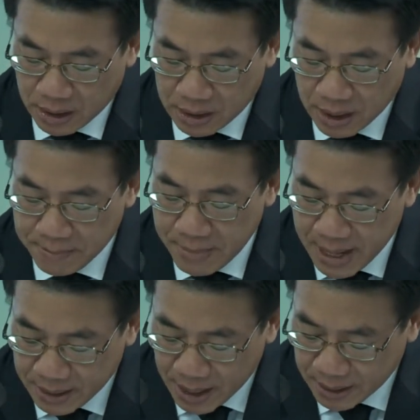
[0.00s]

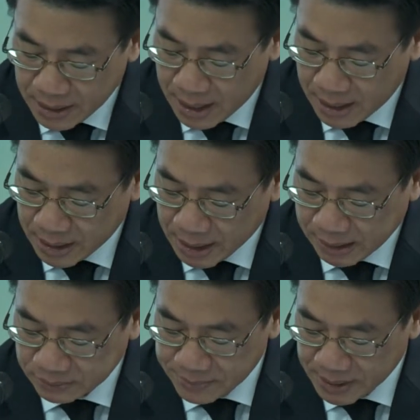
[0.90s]
commend the
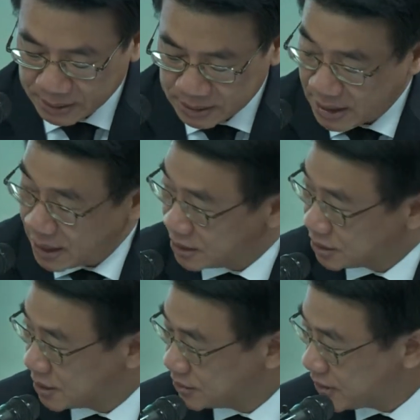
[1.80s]
government,
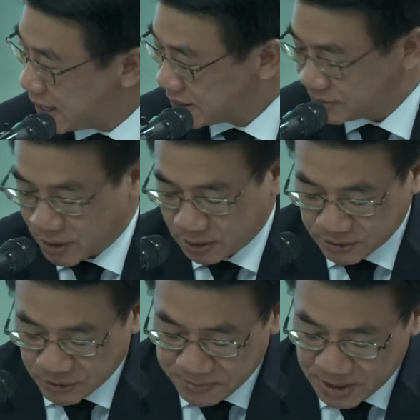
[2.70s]
just as Dr.
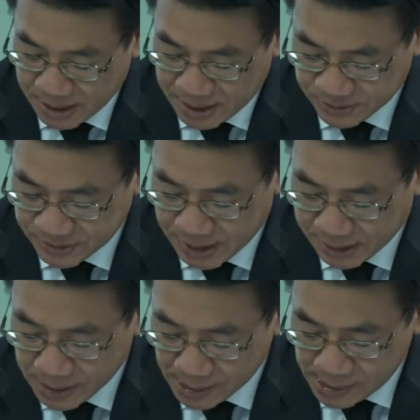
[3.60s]
Somkiat has
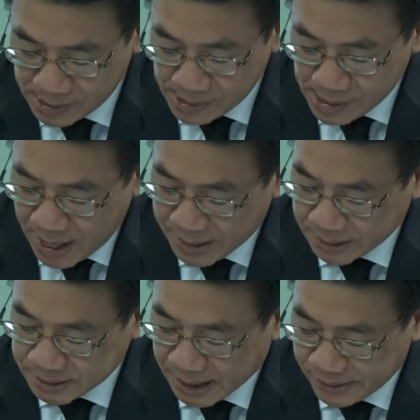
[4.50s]
done, and the
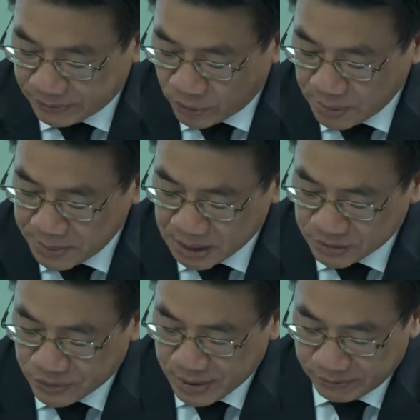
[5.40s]
Thai Foreign
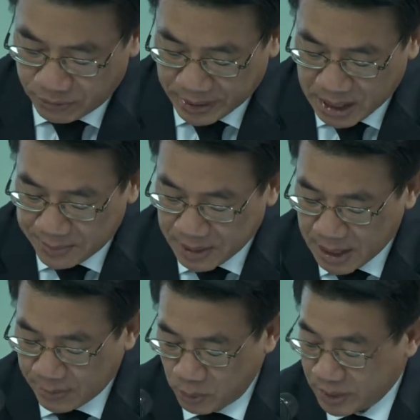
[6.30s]
Ministry for coming
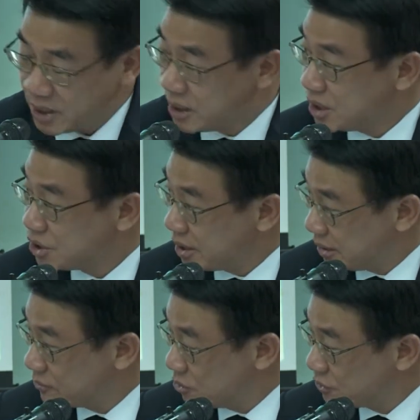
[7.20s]
up with the
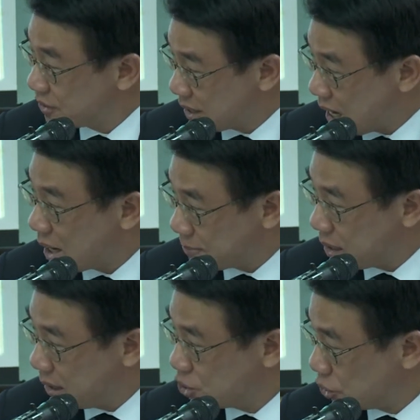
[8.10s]
initiative to set up
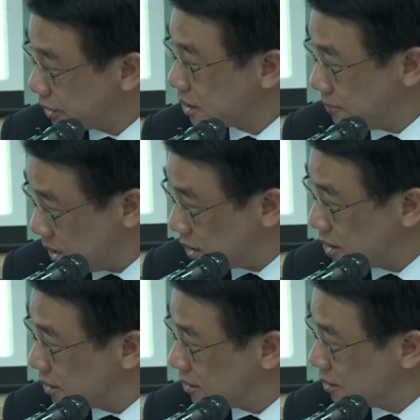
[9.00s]
a joint committee
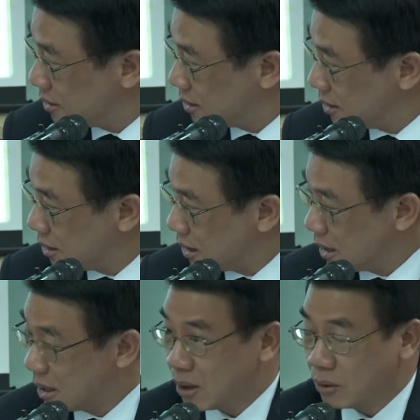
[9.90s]

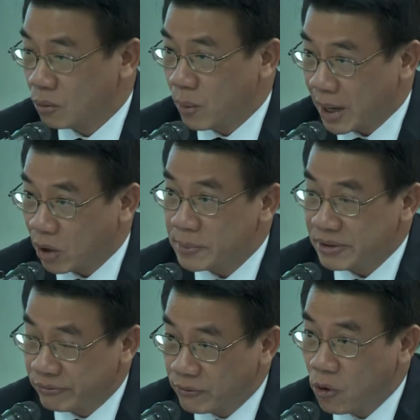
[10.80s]
well
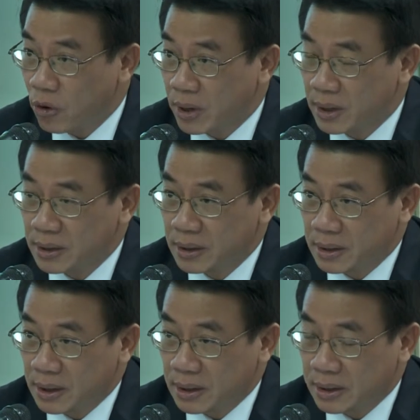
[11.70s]
before
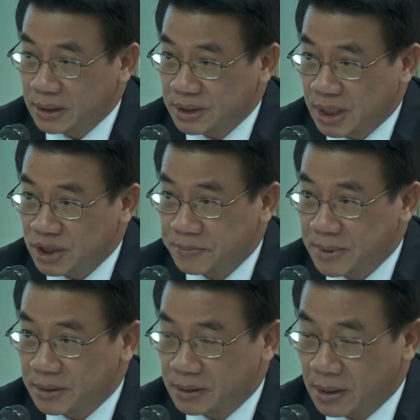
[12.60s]
the
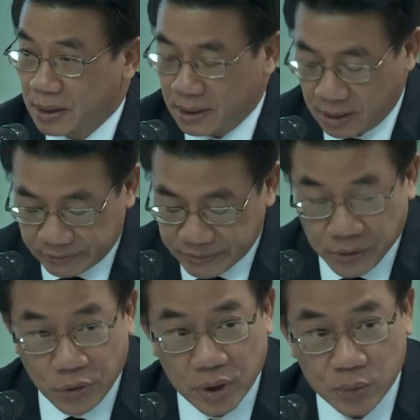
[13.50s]
judgment of the
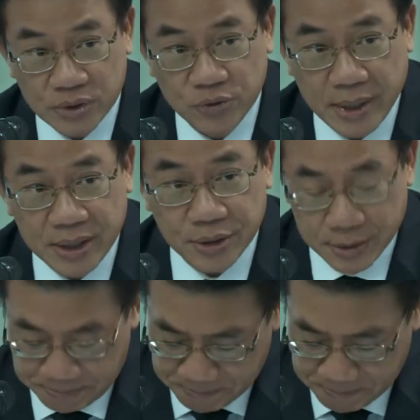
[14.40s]
court was rendered.